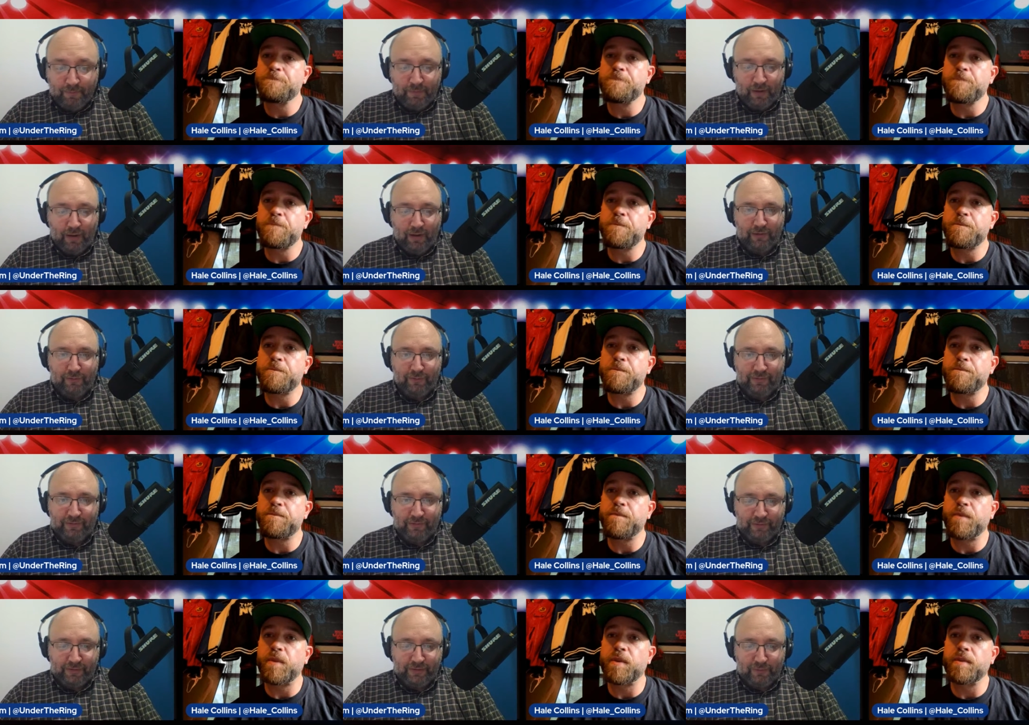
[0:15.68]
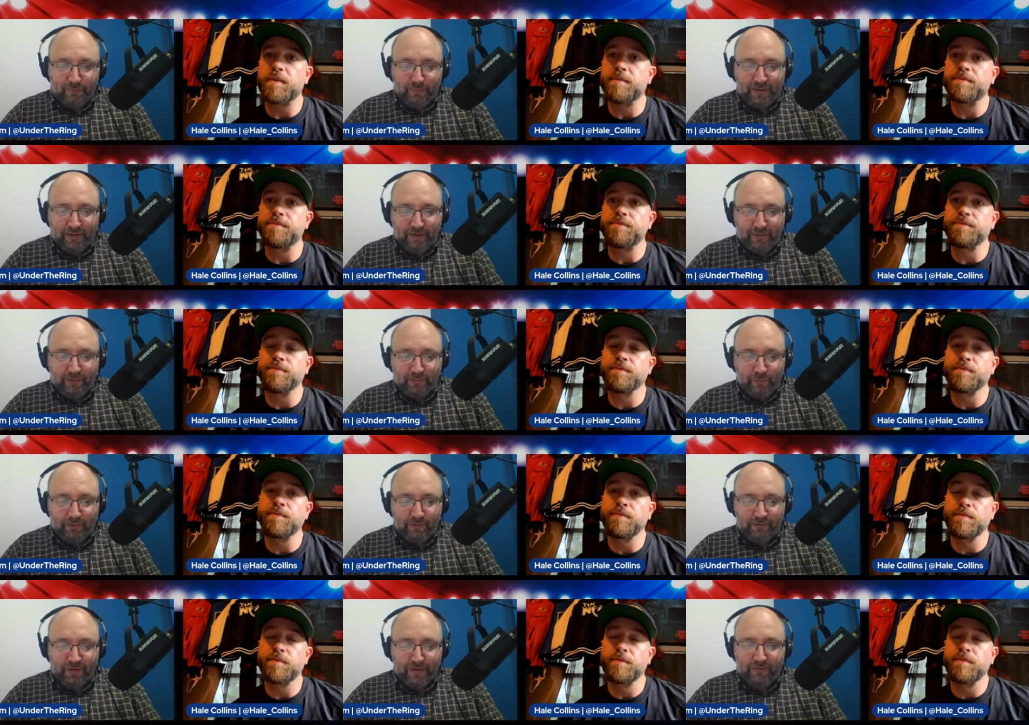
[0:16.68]
Speaker 1: You recently competed with
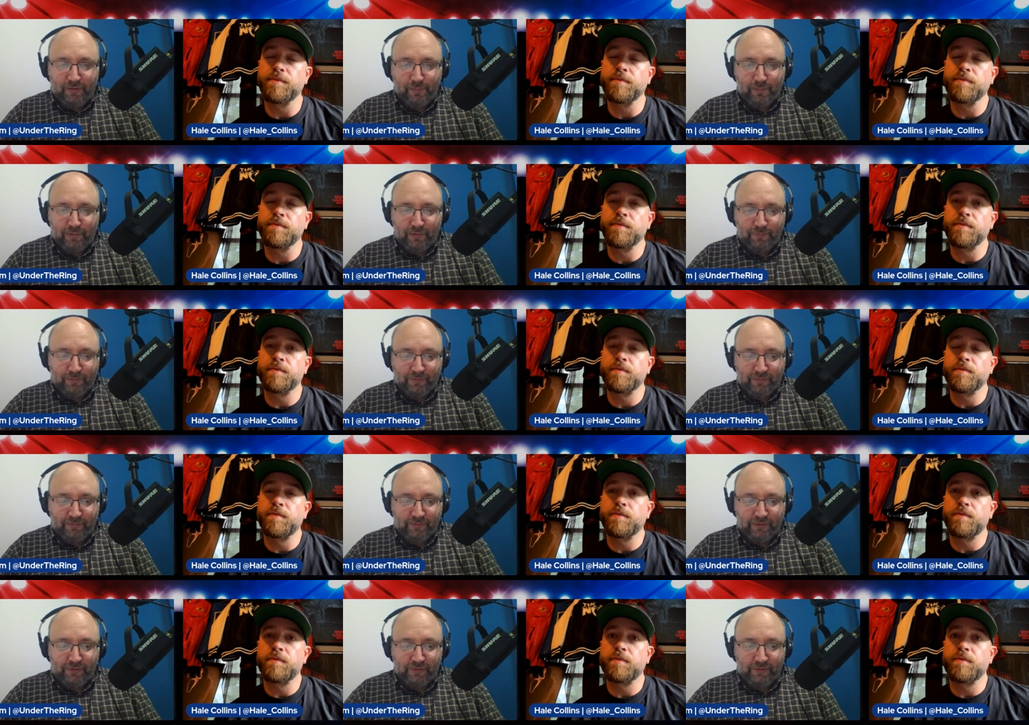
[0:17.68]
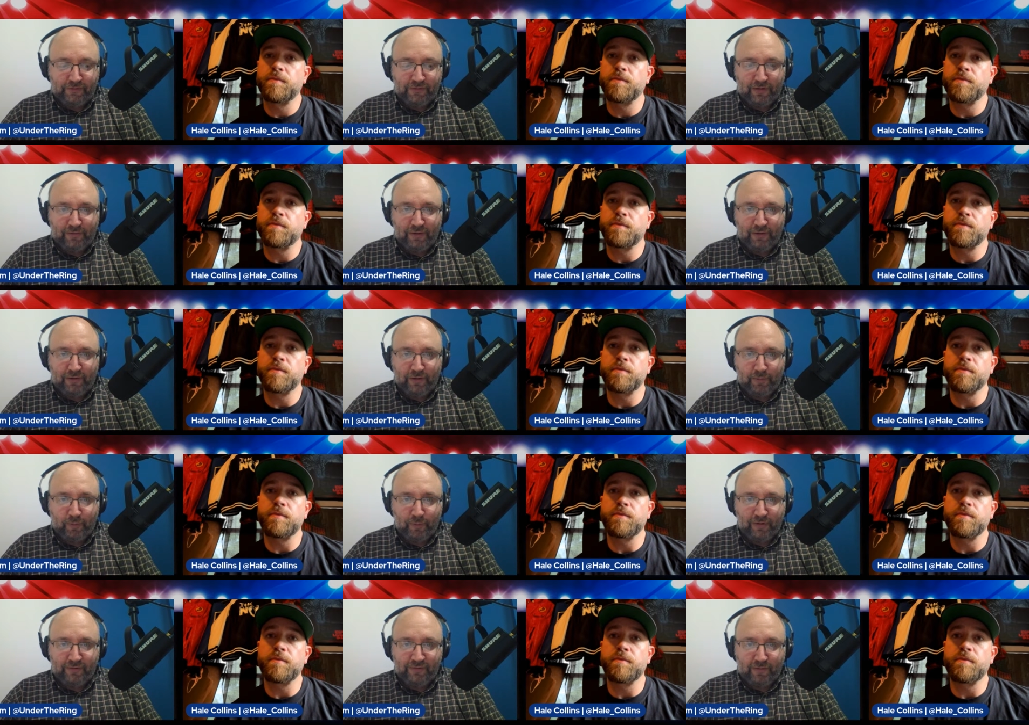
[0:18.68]
your tag team partner, Vik Dalishus, on the
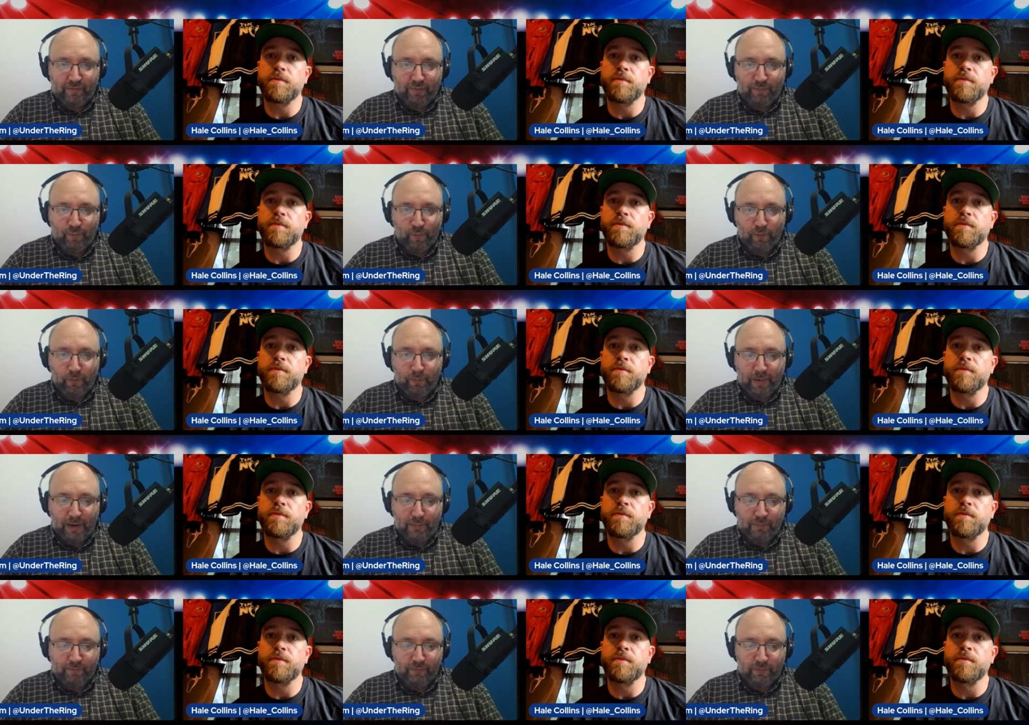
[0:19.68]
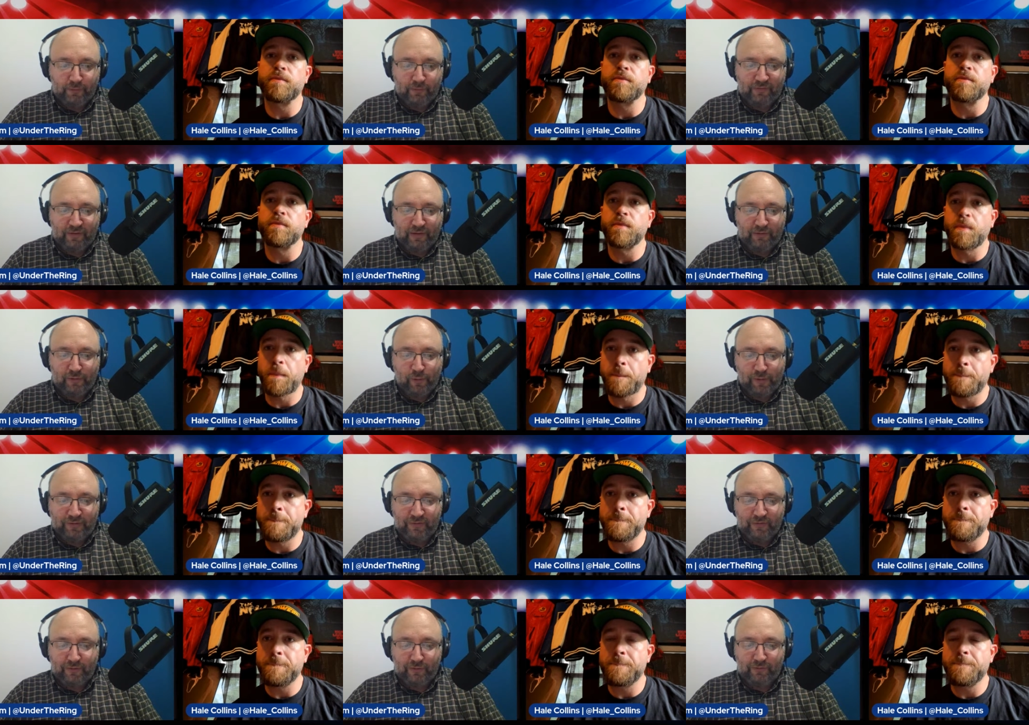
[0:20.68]
NWA 74 pay-per-view in St.
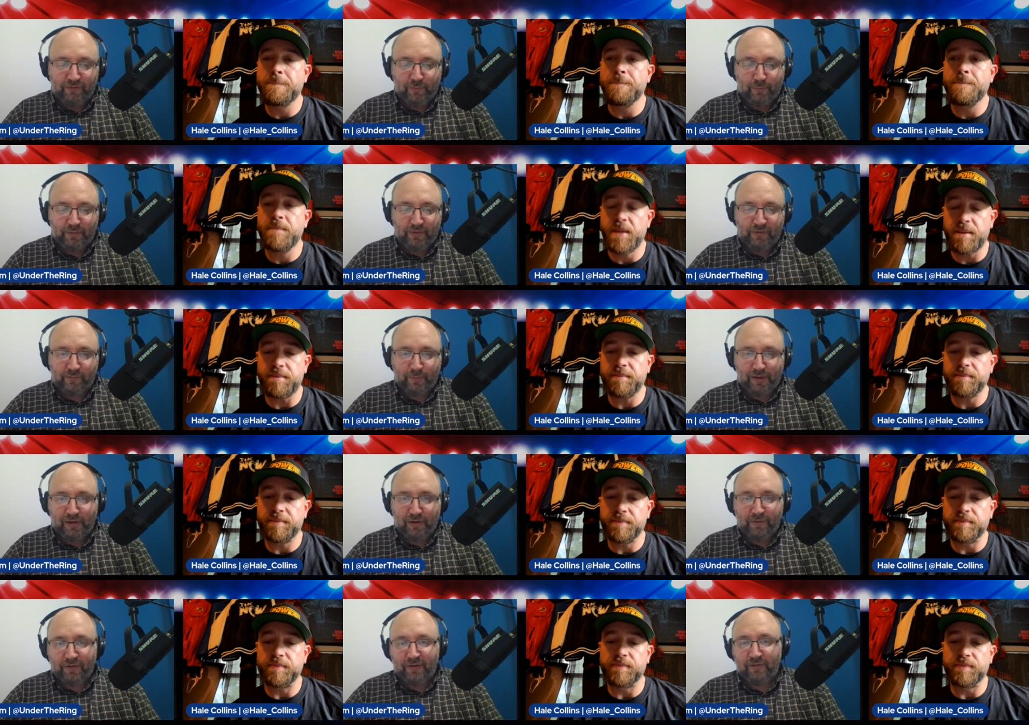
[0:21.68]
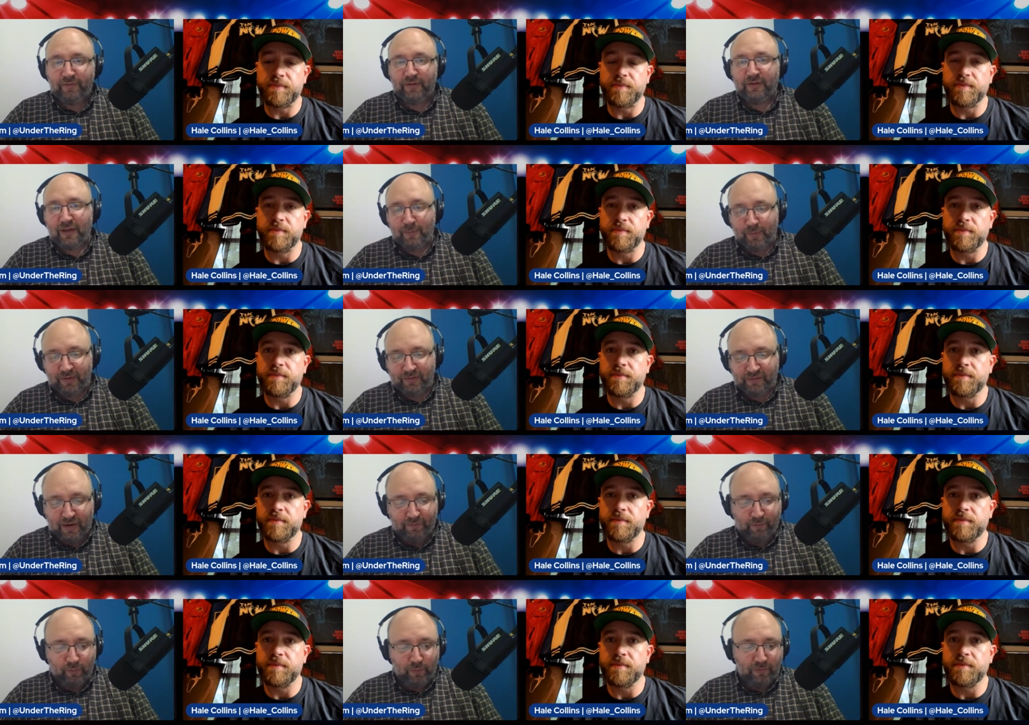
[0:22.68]
Louis and also participated in the TV tapings
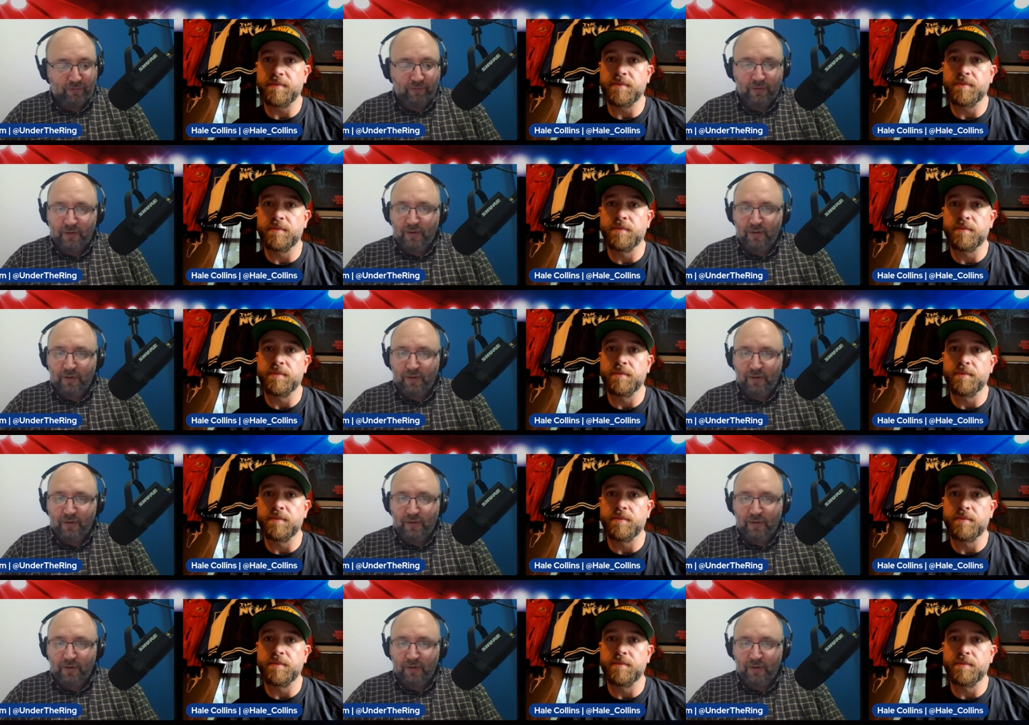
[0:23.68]
afterwards.